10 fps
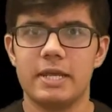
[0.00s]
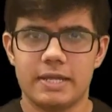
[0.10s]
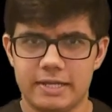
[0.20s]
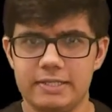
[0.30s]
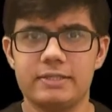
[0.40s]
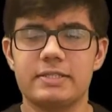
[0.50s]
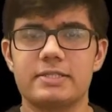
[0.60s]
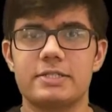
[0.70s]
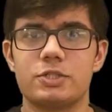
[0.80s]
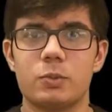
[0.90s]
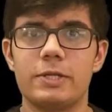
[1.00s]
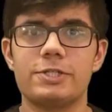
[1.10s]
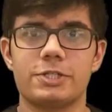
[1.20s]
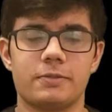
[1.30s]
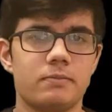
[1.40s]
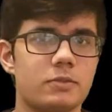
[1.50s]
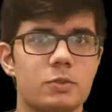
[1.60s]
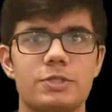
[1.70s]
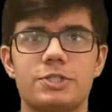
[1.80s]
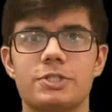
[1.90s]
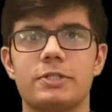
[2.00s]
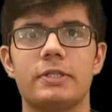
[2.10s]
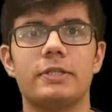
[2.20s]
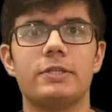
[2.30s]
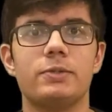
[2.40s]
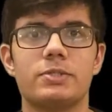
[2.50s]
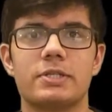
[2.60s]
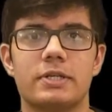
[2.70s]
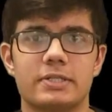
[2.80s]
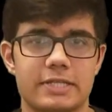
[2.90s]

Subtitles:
in this situation to ensure that the user's